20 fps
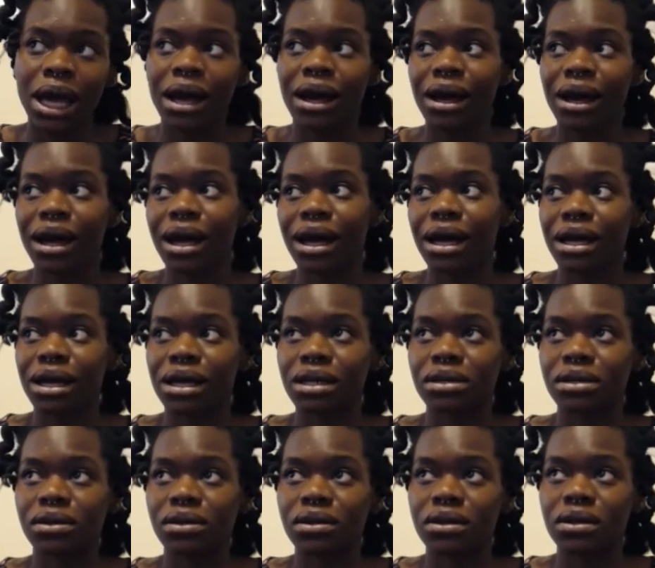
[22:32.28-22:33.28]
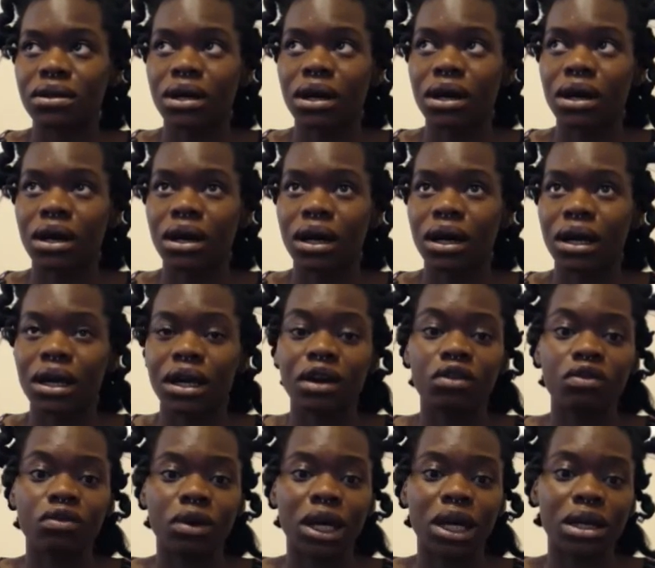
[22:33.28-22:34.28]
and I, it
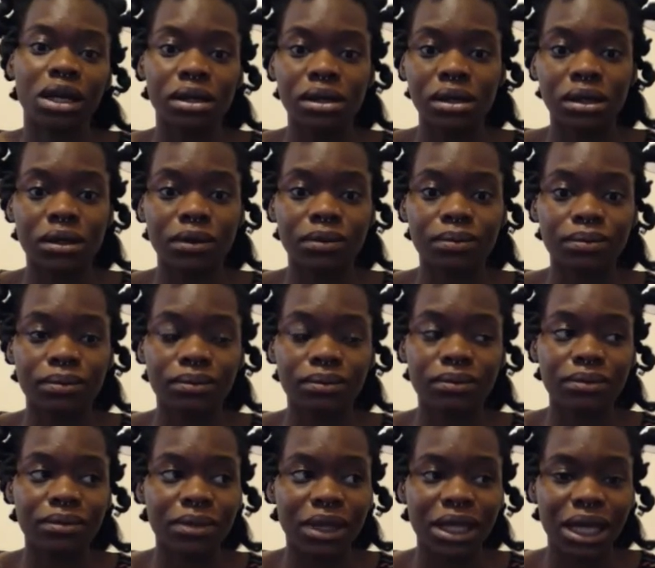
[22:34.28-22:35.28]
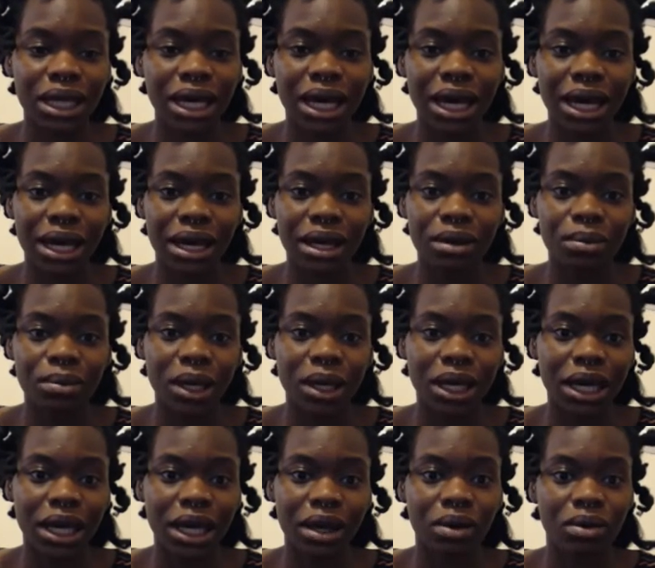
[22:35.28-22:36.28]
rained, and my
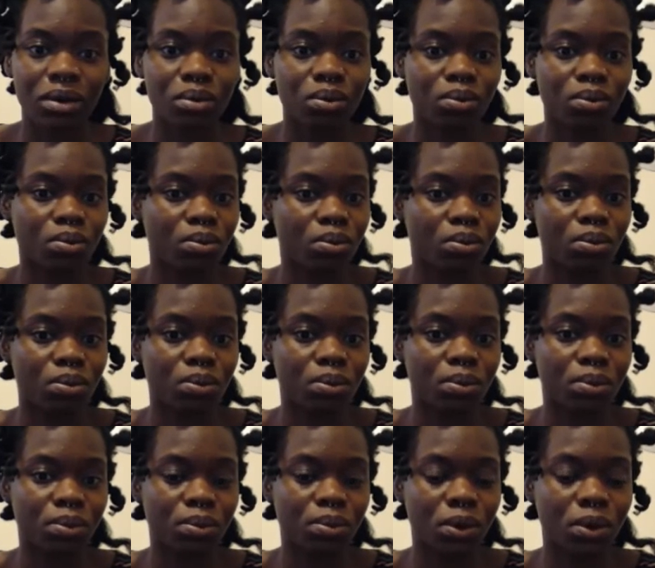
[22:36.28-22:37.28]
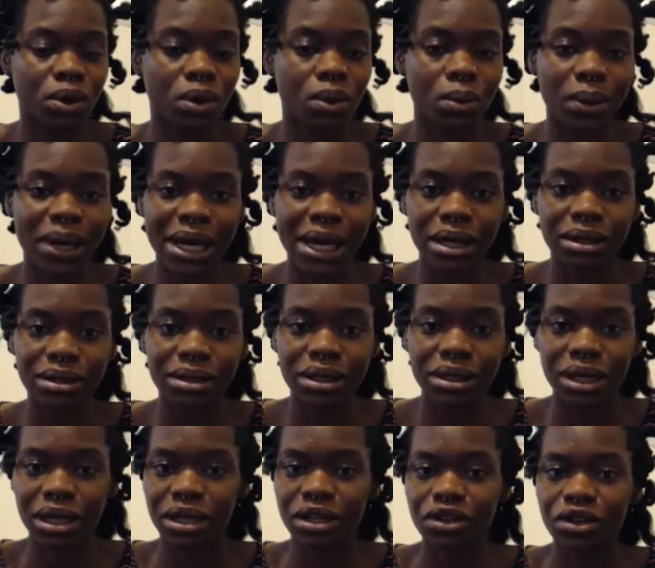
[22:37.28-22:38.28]
hair got wet and
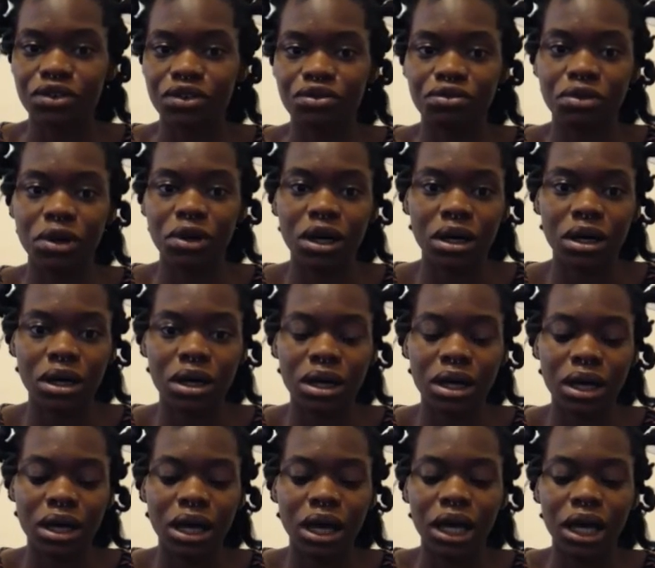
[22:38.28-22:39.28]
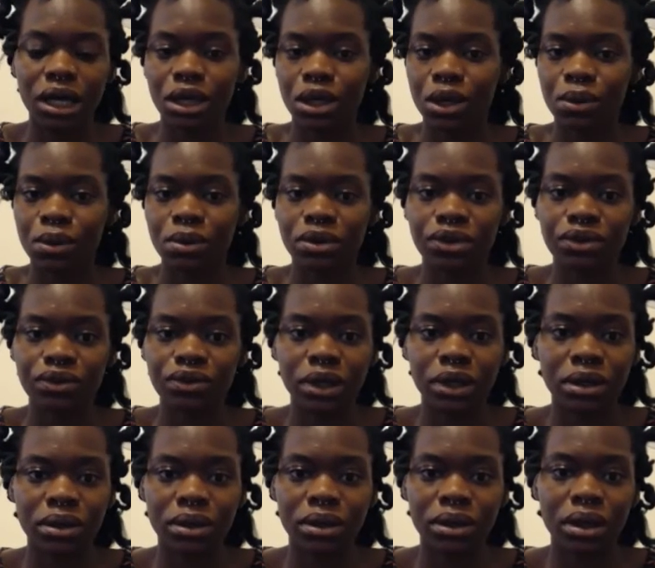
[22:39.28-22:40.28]
it shrunk. You know, with shrink
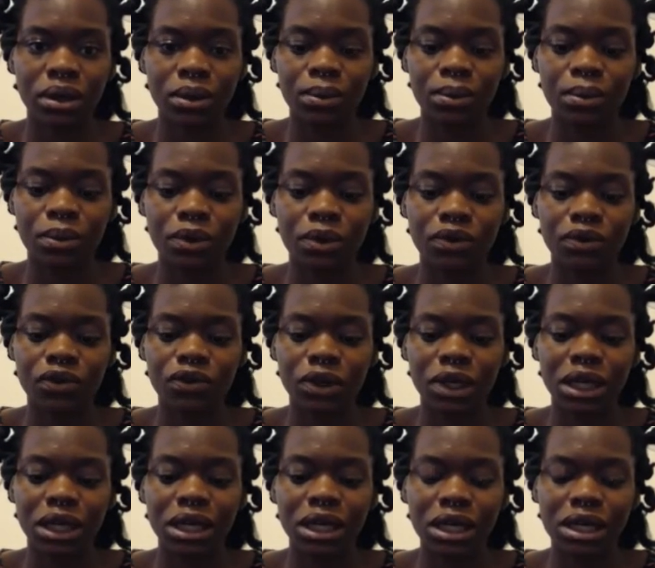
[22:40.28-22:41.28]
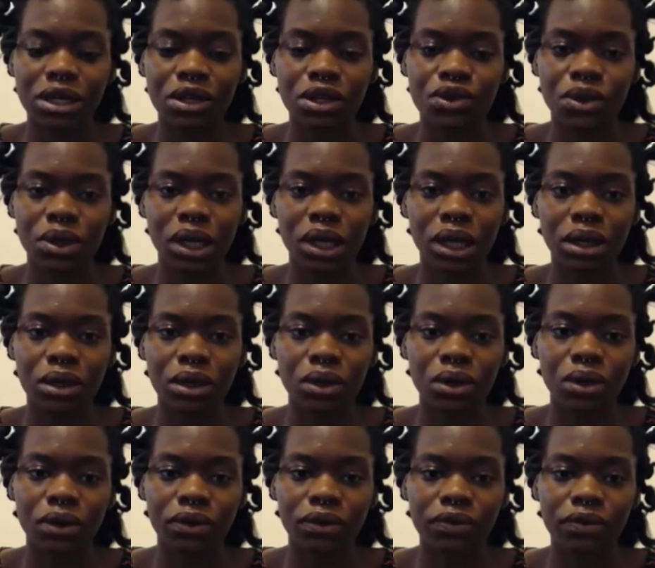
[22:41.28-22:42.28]
um with shrinkage you get a lot
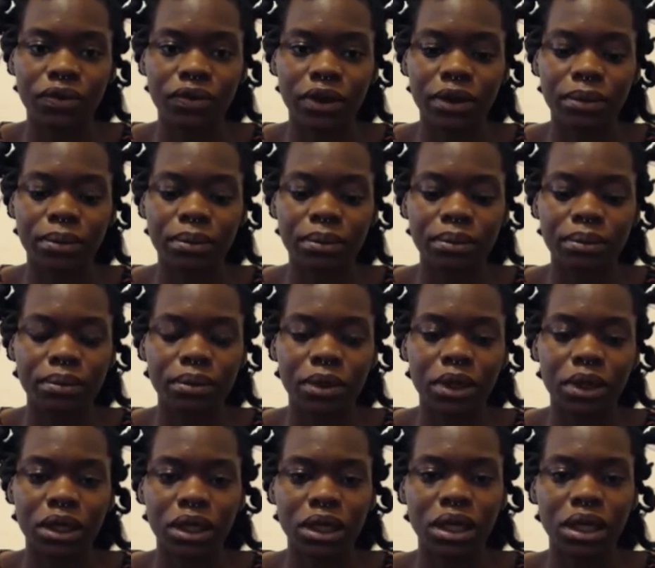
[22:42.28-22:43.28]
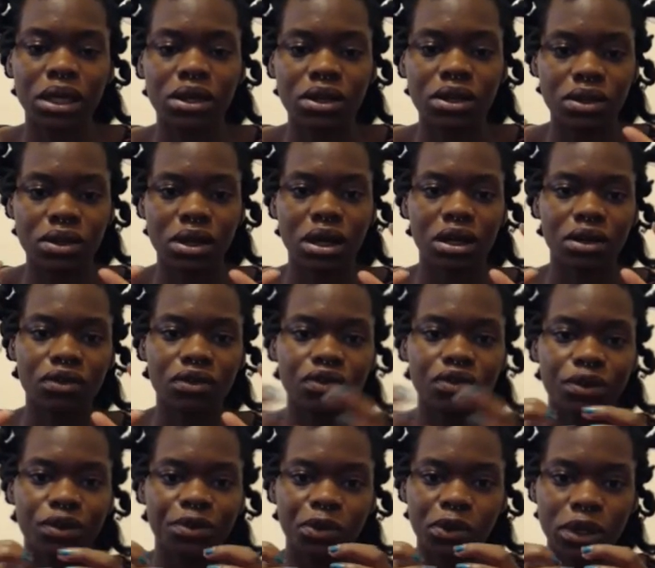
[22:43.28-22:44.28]
of um it just kind of
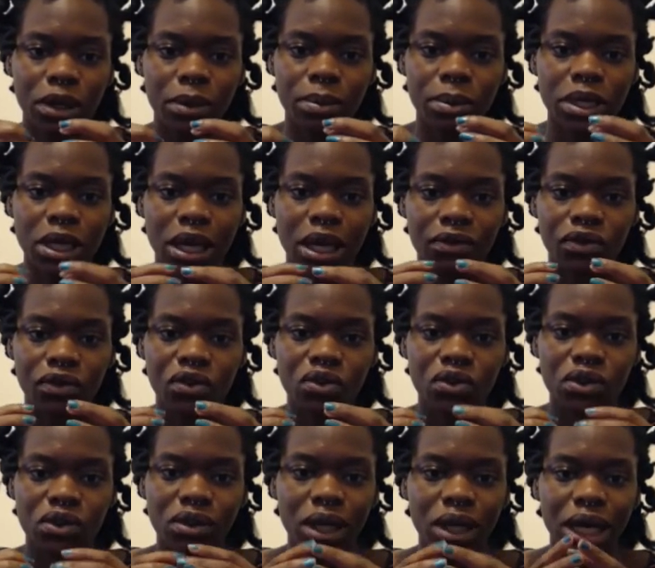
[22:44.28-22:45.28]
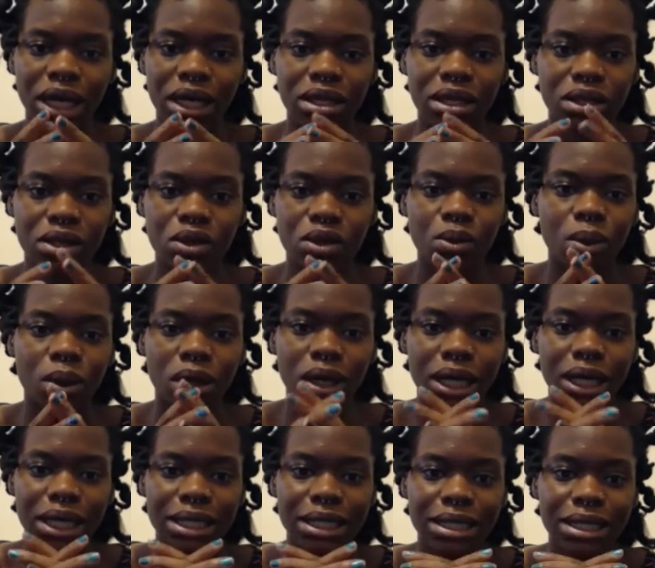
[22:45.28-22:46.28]
shrinks up together, so that
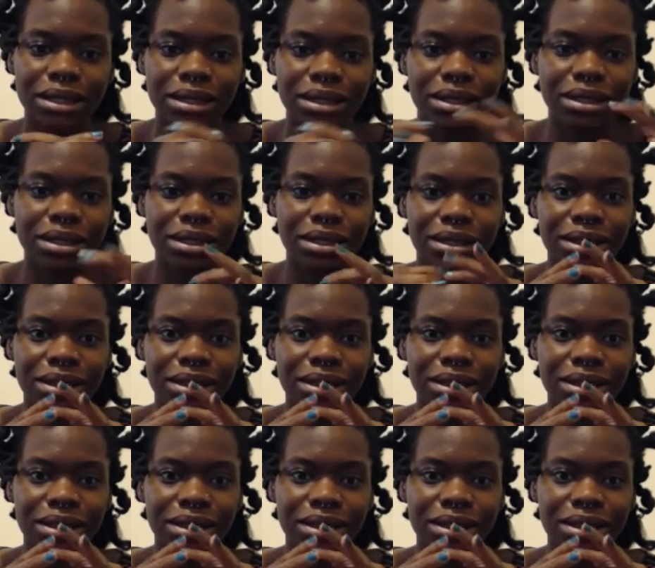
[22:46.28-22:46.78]
intertwines